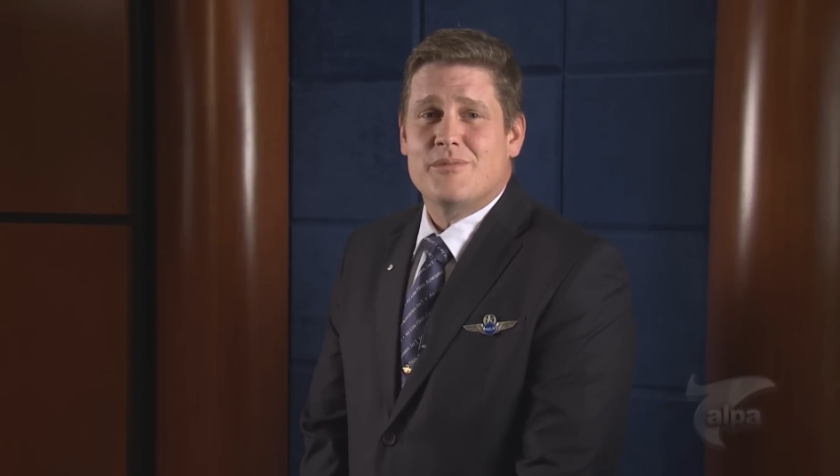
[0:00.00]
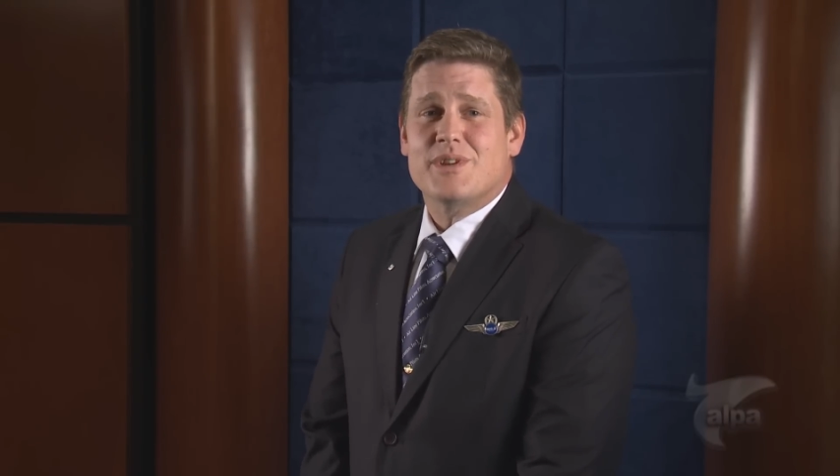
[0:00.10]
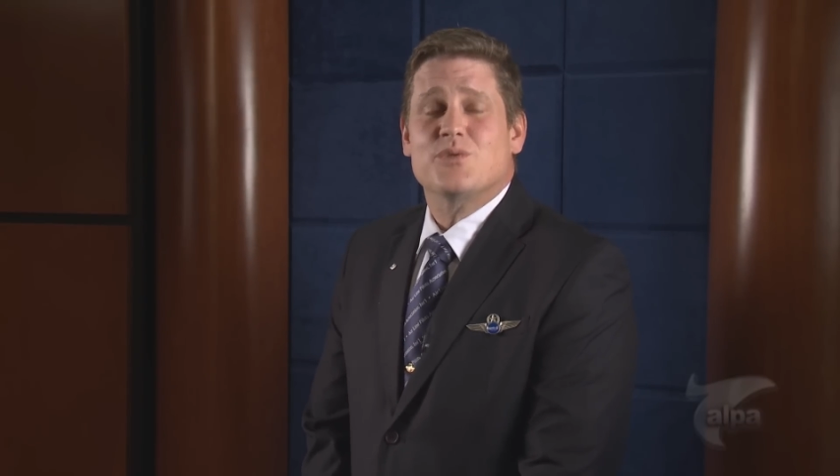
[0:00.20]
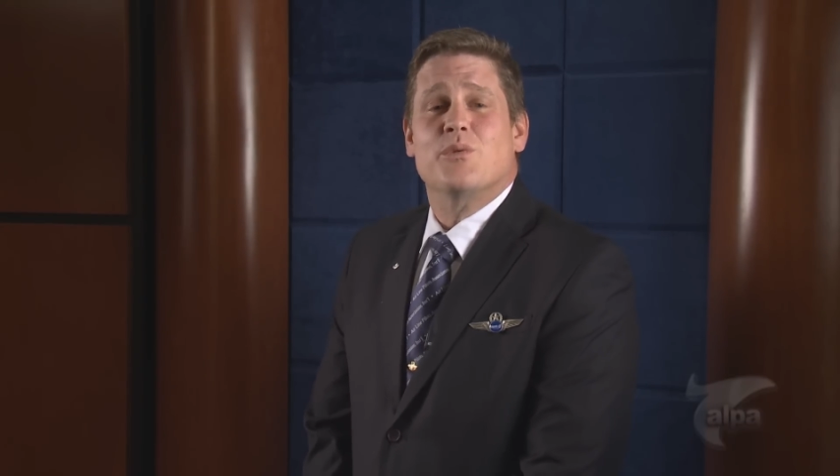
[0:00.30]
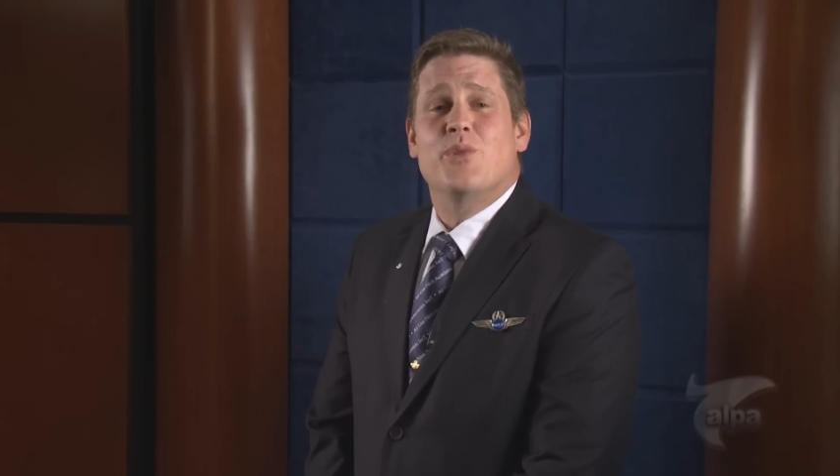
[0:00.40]

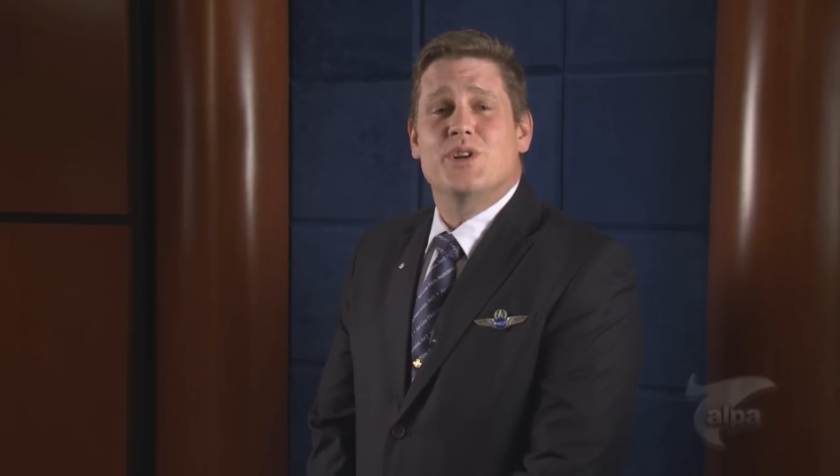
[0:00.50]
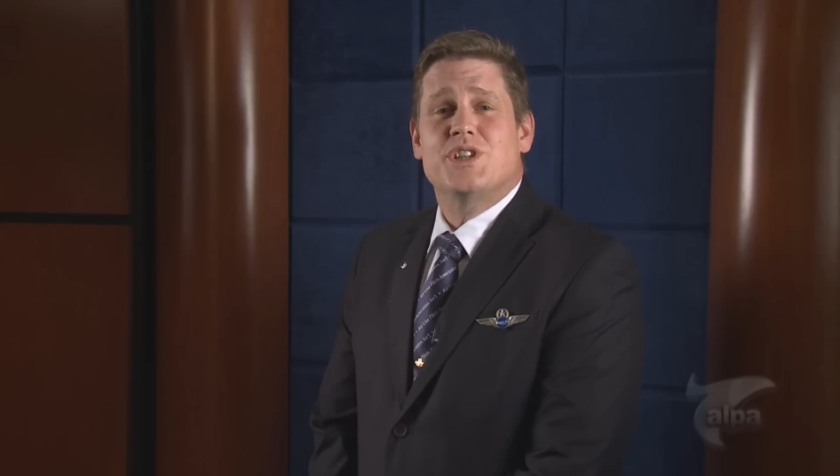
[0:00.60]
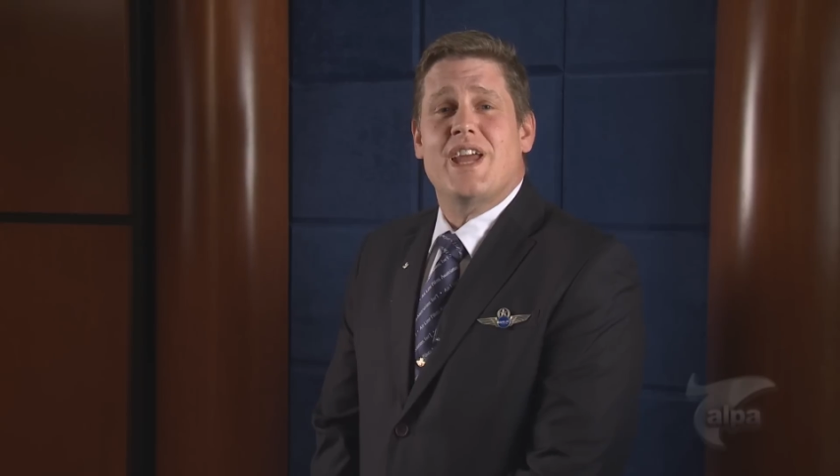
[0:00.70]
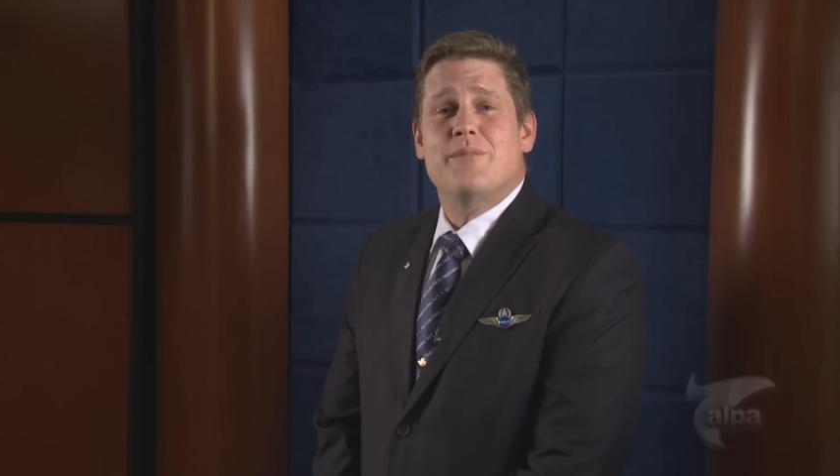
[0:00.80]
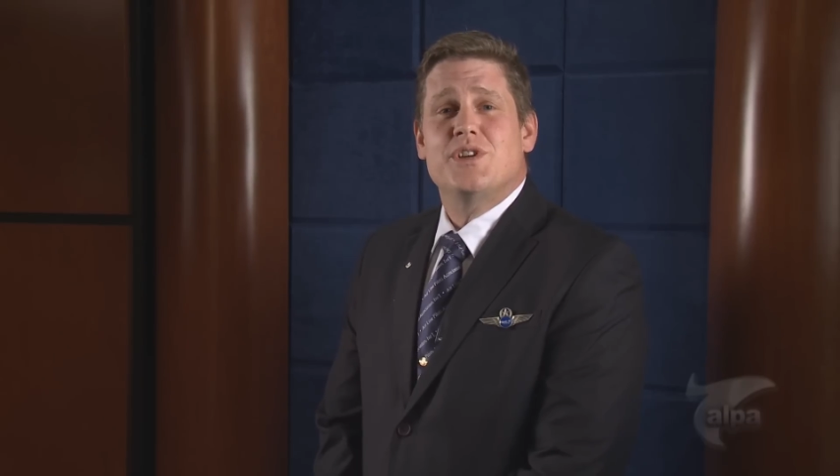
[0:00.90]
Because when push
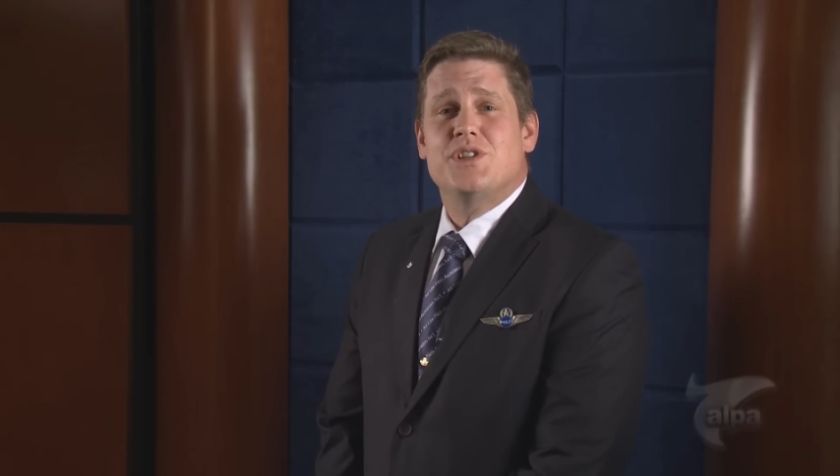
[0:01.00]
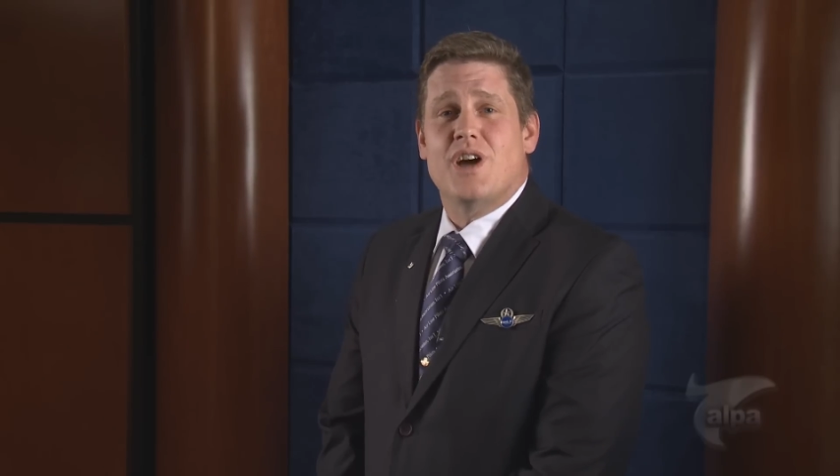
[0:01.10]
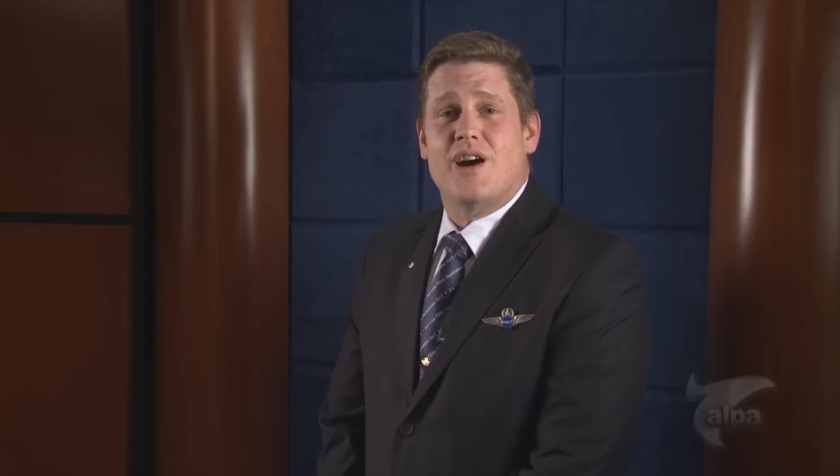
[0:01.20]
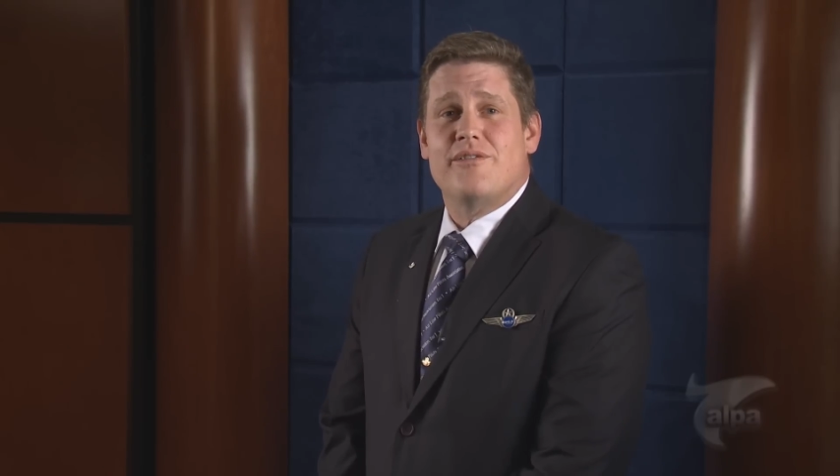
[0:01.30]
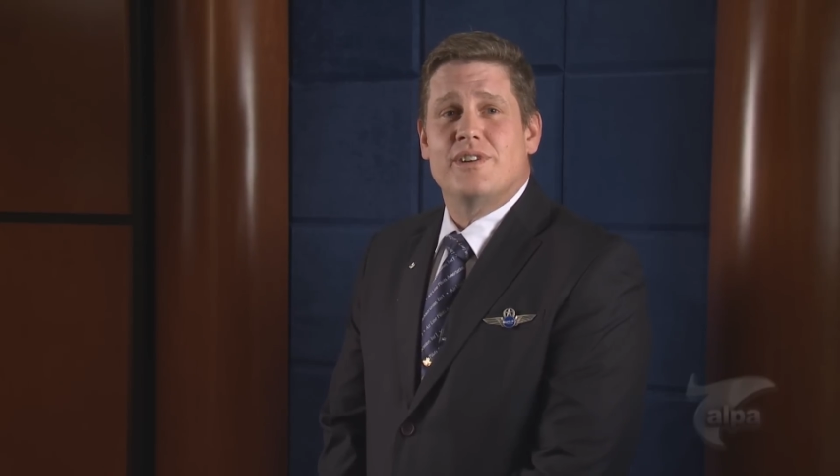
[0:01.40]
came to
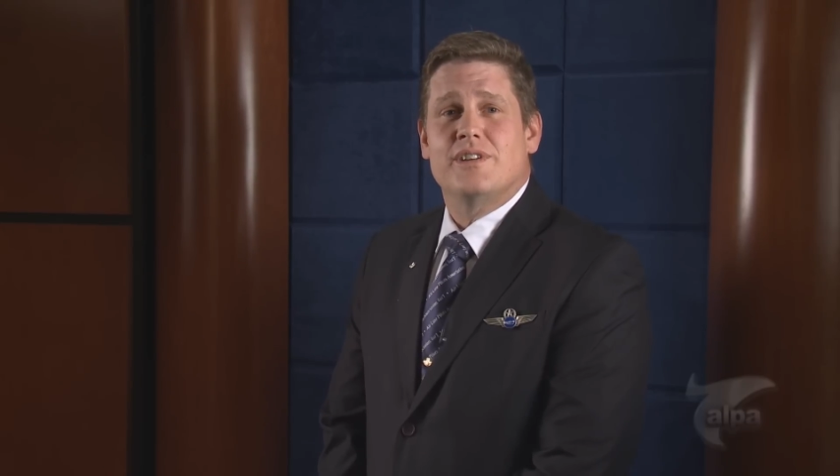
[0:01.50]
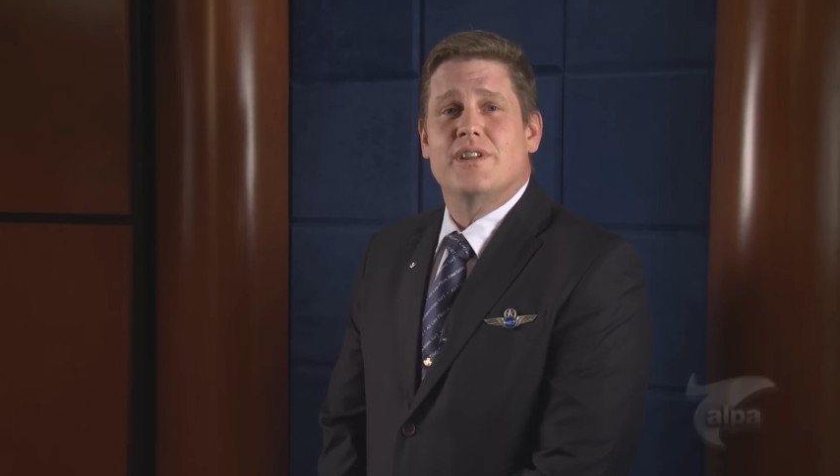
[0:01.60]
shove,